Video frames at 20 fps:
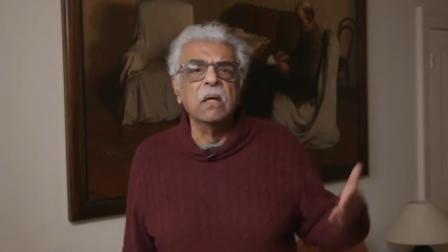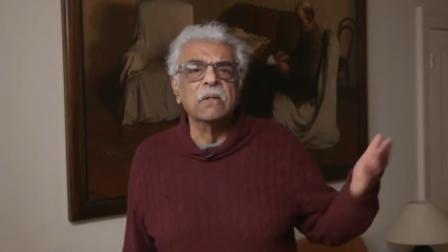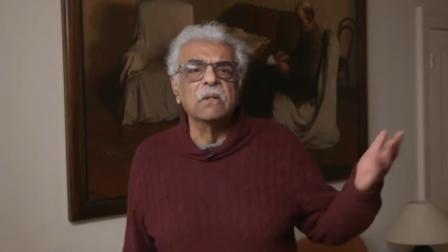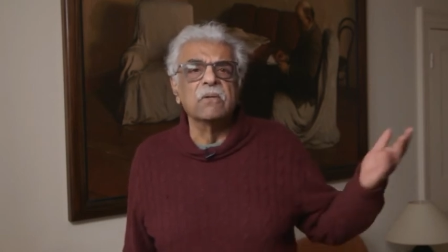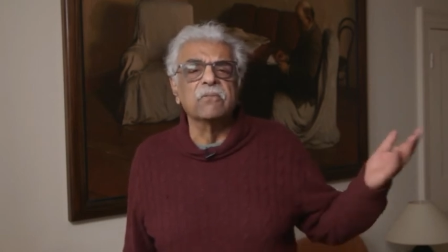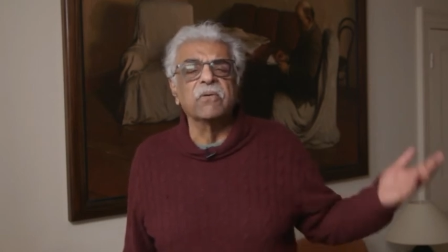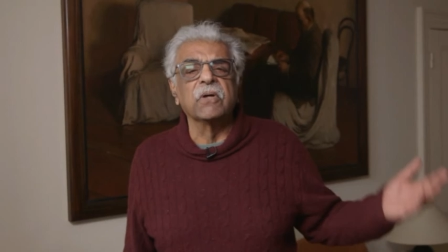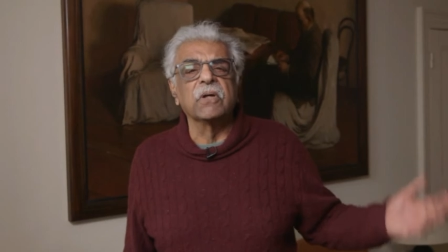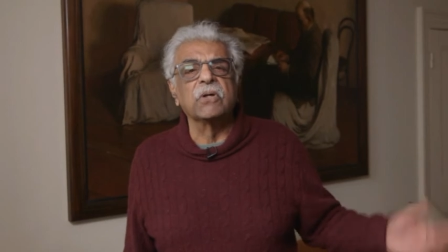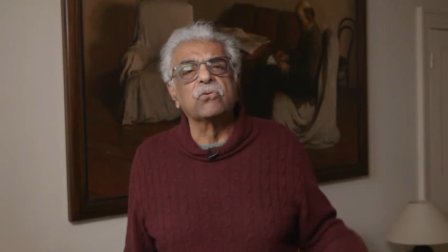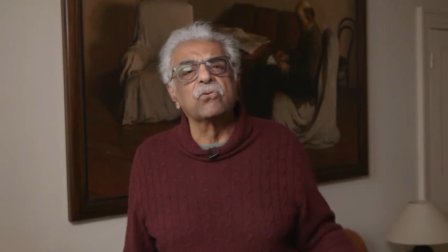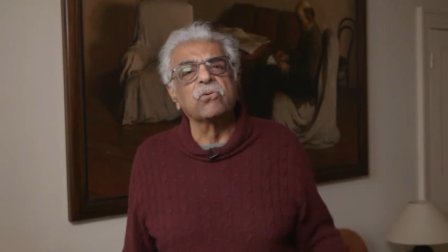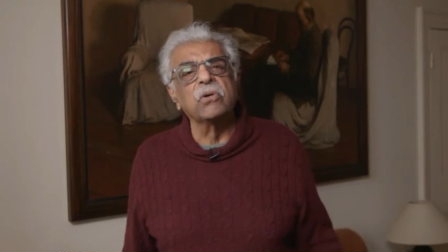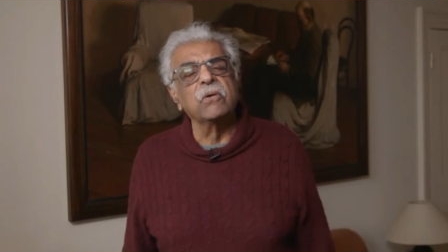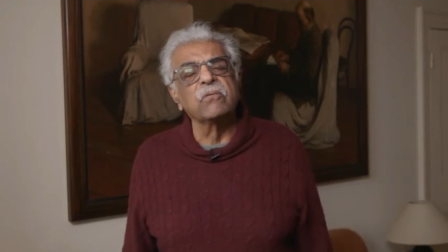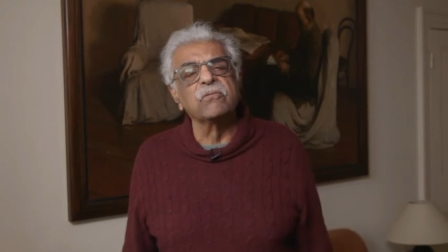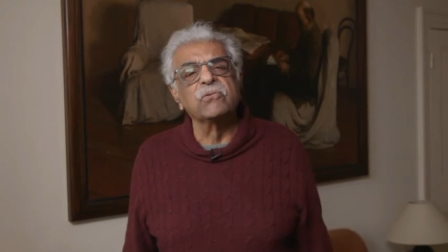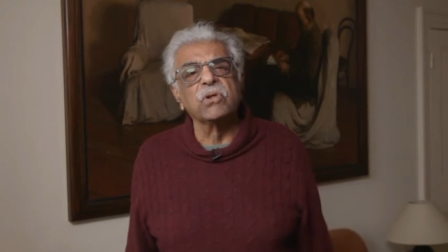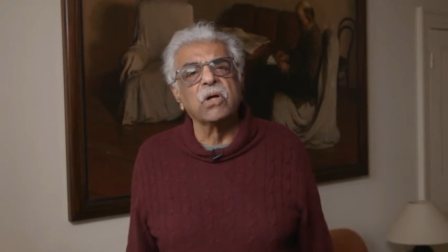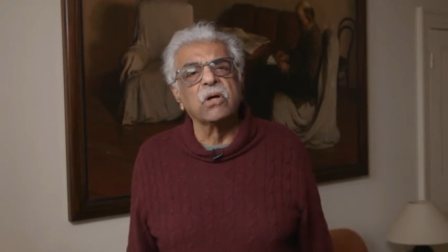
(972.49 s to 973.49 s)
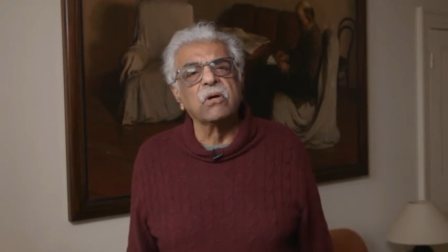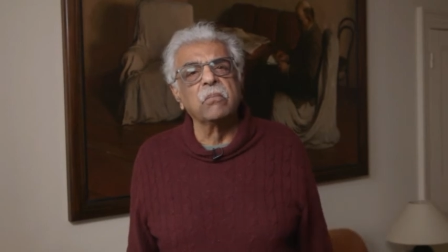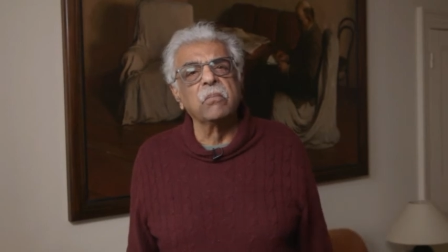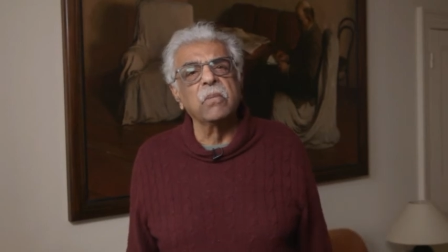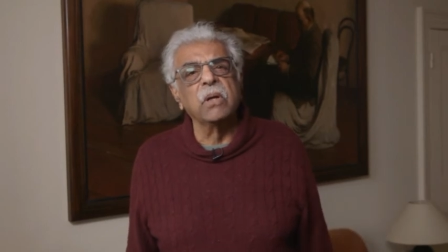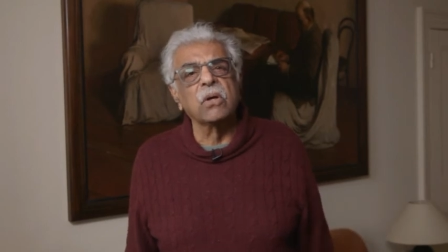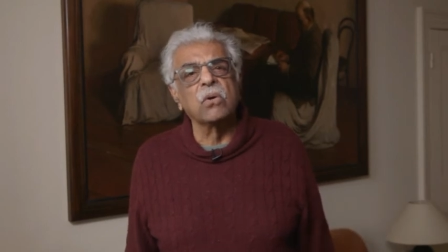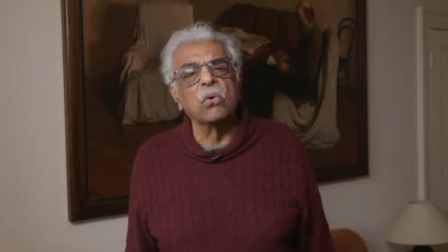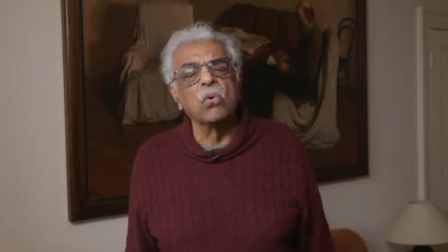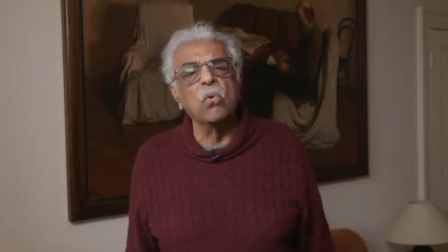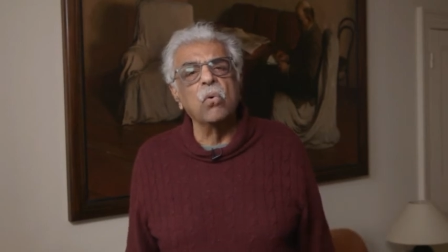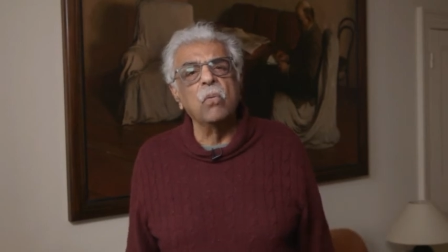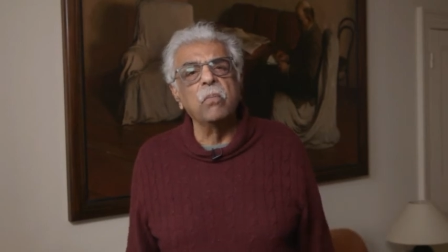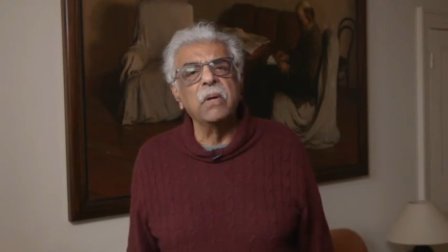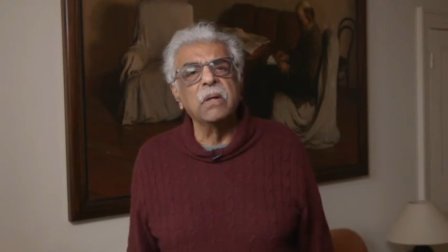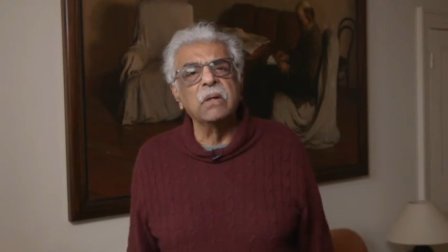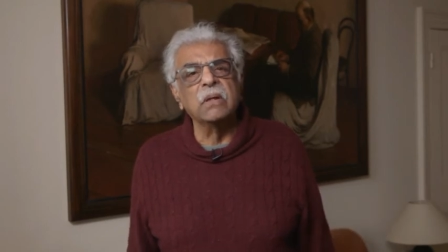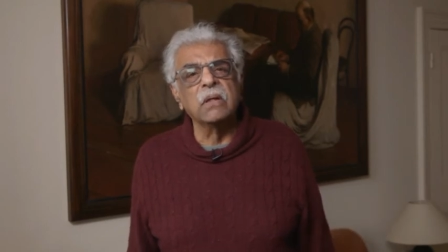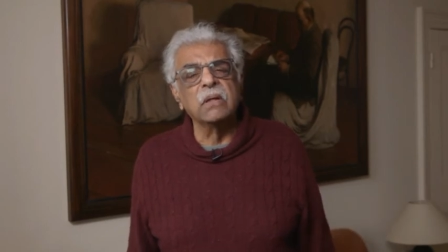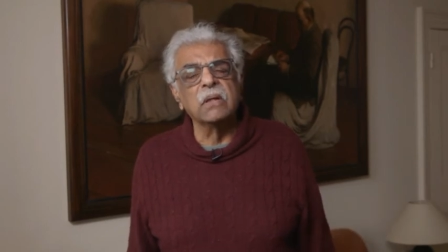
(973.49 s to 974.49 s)
the victory of Jeremy
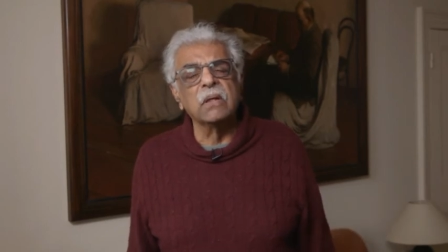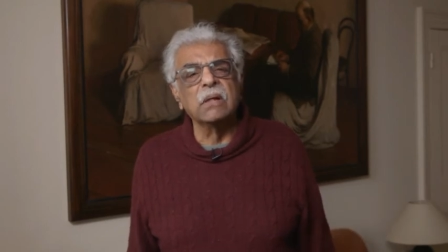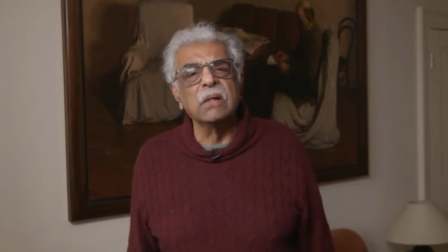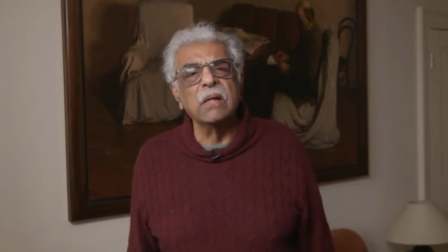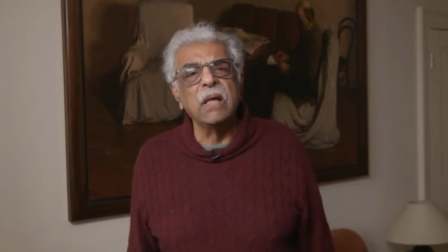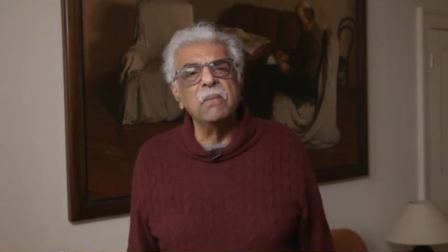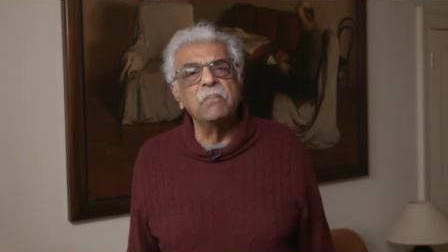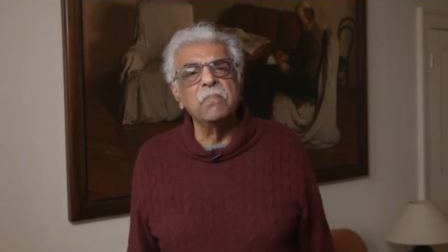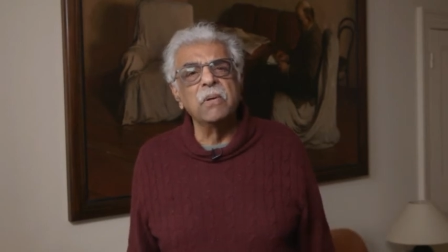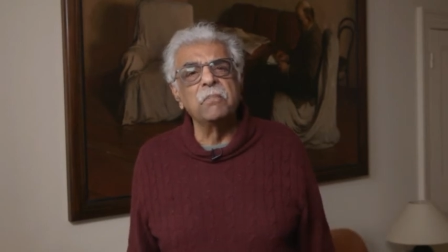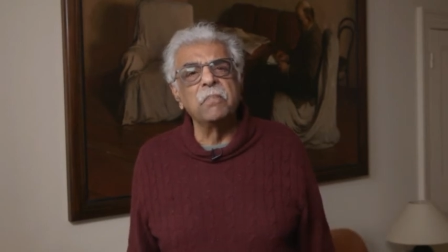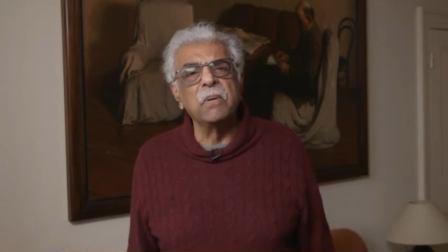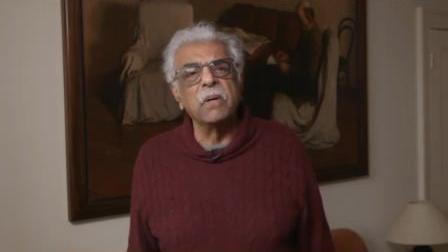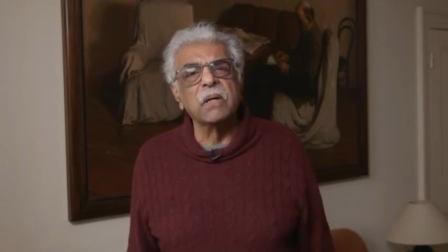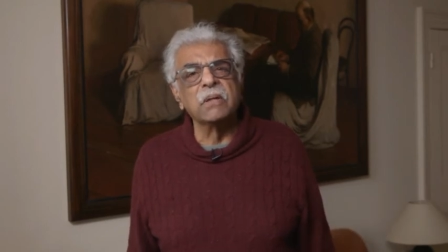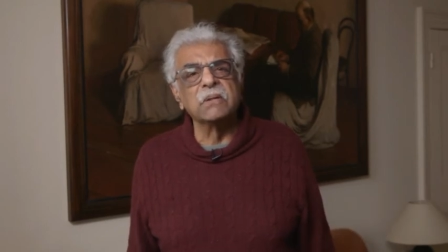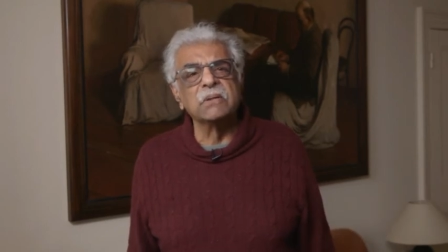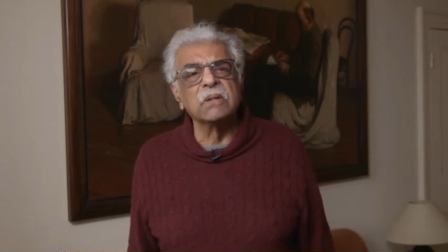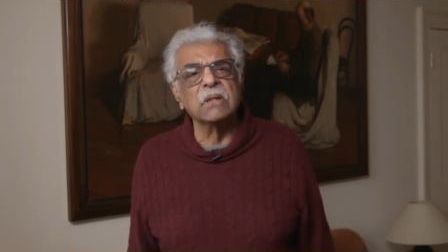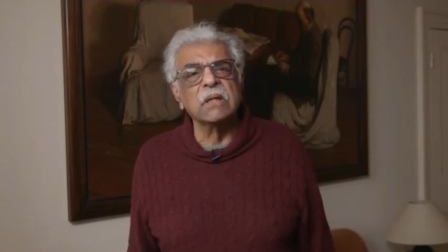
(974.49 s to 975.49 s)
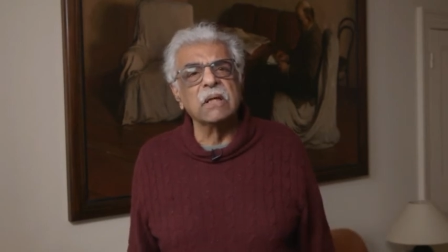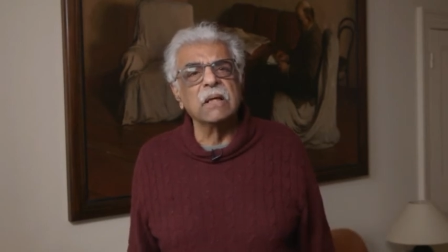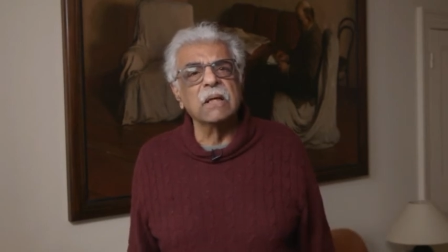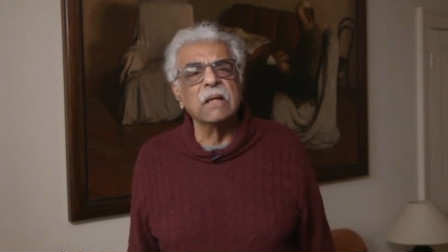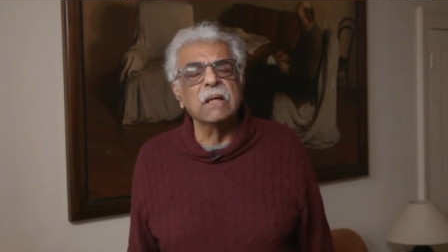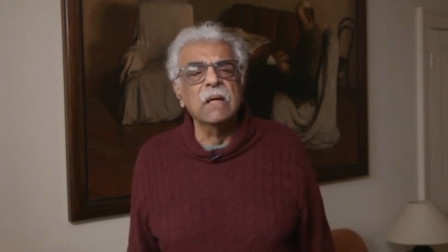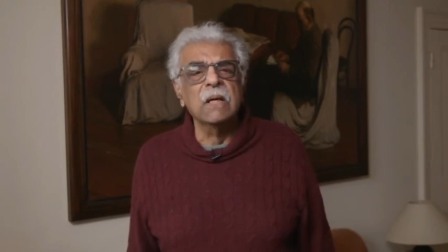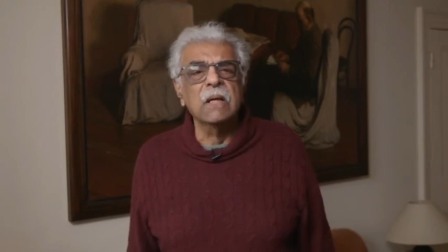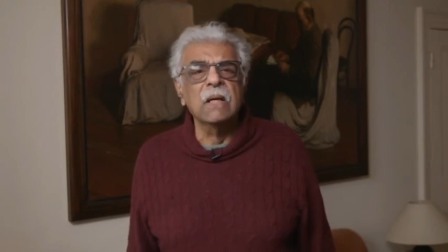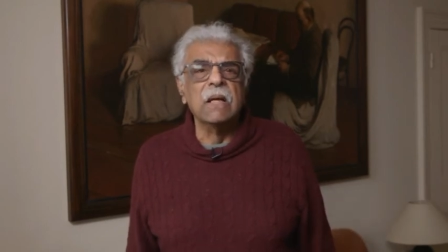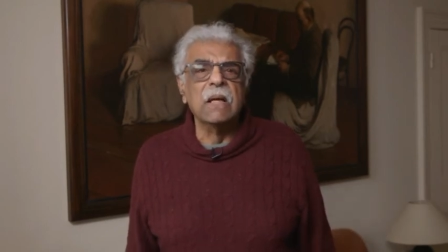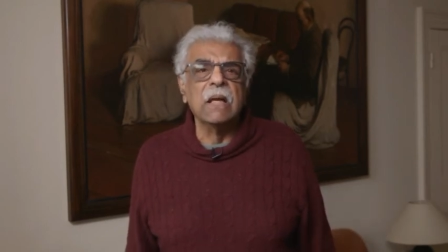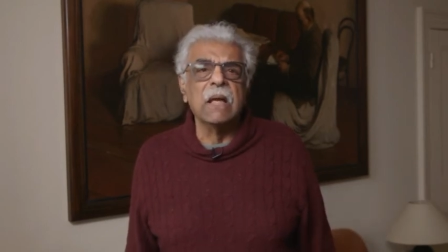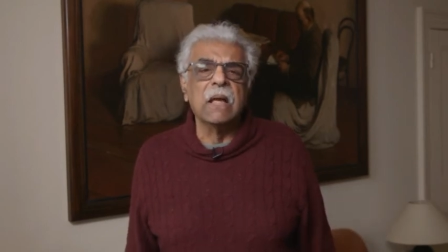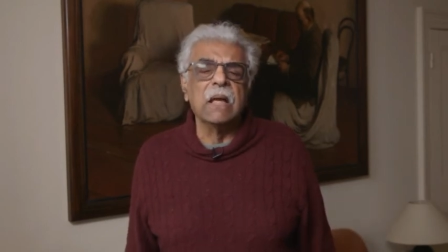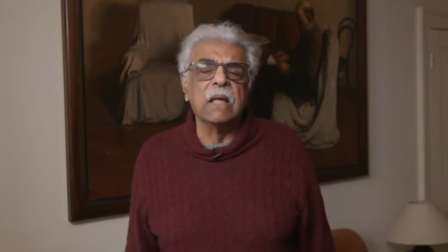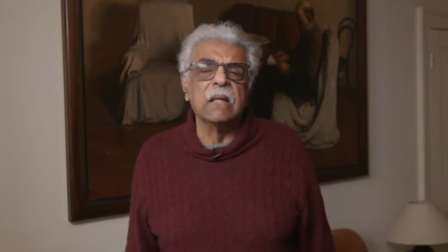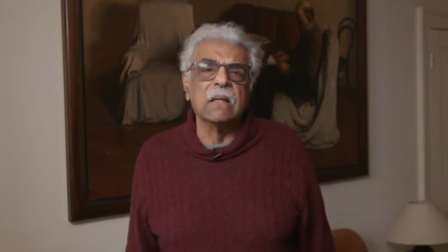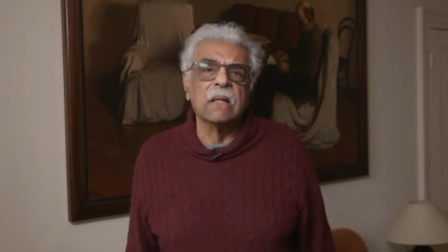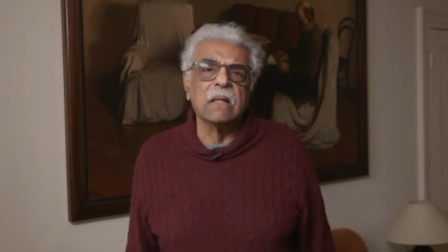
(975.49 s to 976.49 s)
Corbyn in the Labour Party
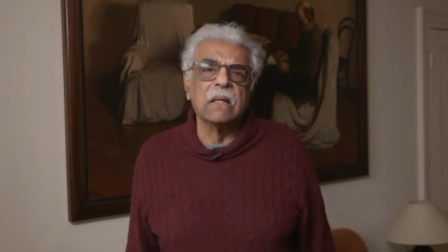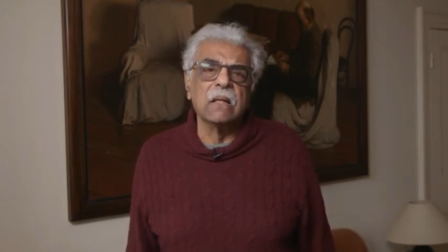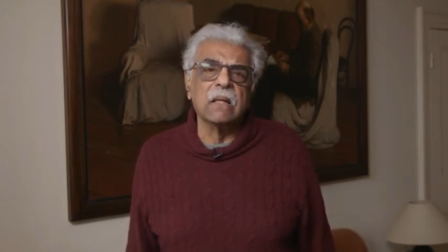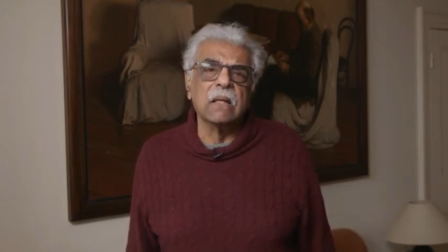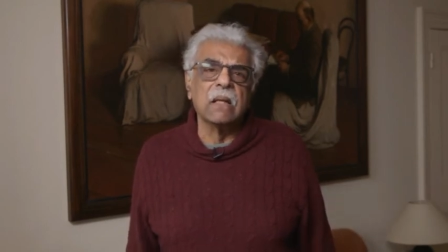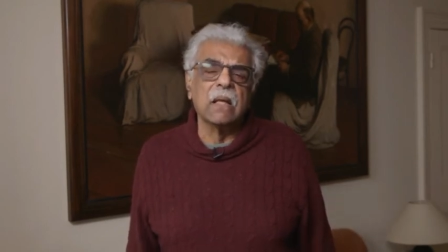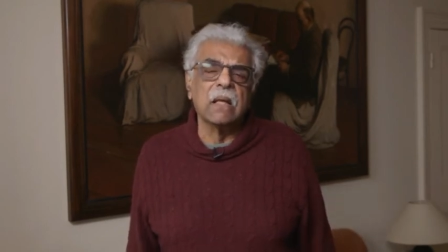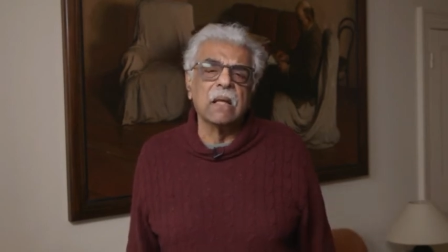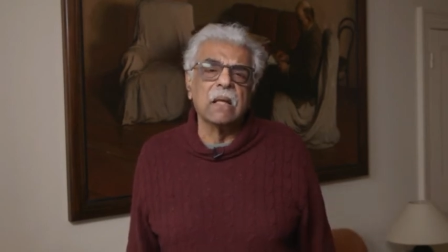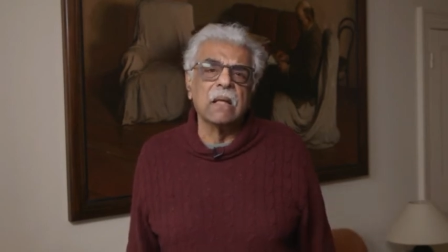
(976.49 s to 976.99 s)
in